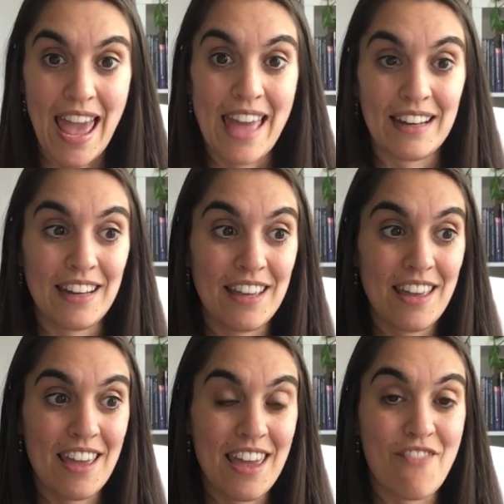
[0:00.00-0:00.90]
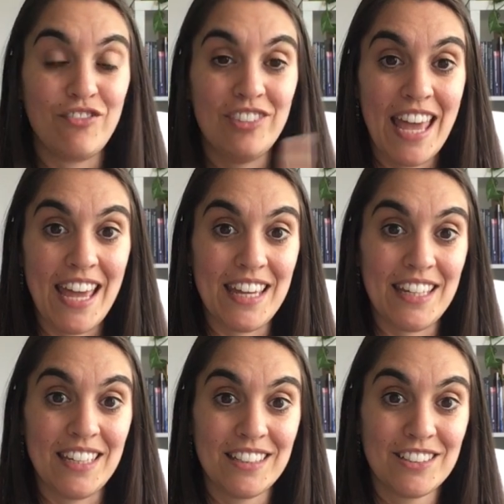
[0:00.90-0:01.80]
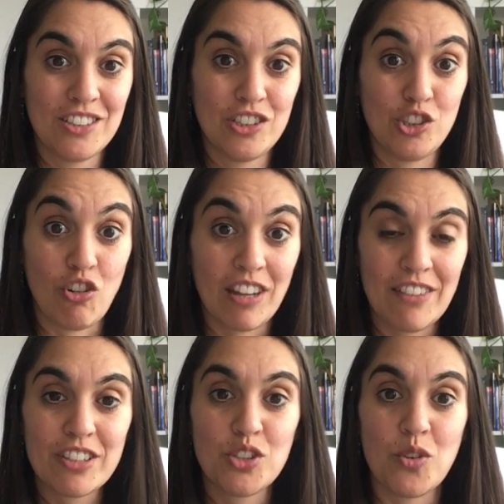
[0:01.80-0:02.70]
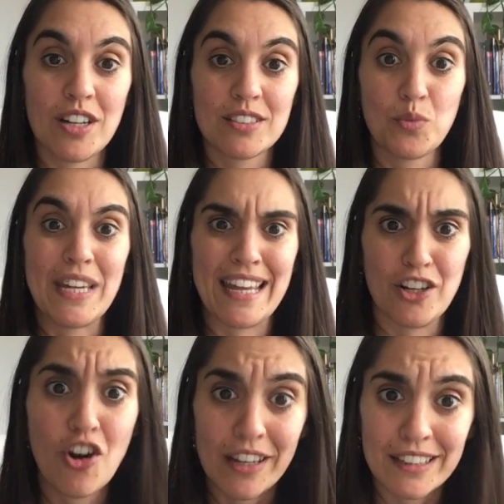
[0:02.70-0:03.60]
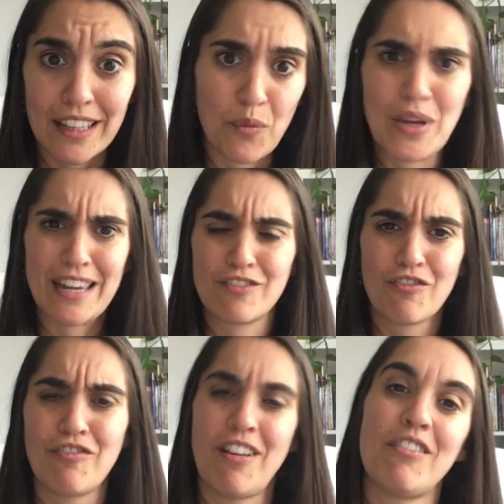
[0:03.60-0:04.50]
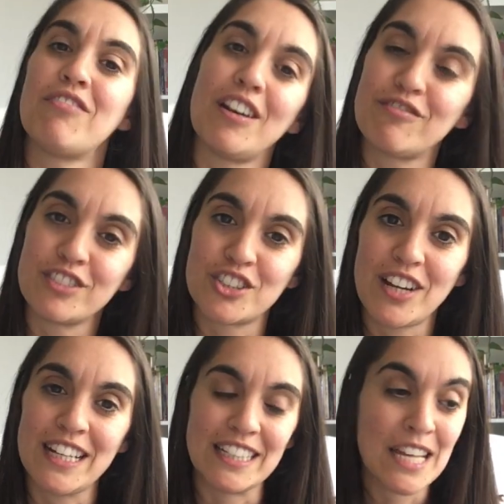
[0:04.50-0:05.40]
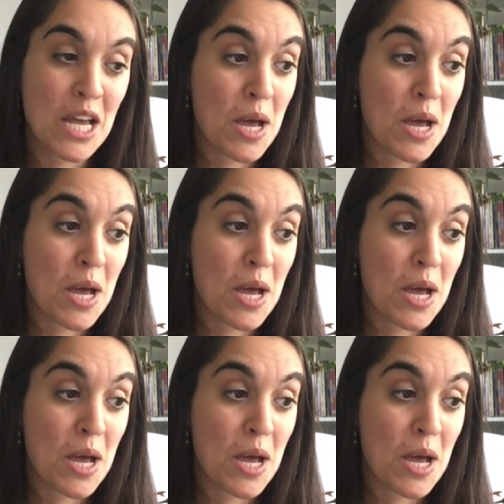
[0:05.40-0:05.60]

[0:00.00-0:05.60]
and if they don't give it to us, we get annoyed and we get very, very frustrated.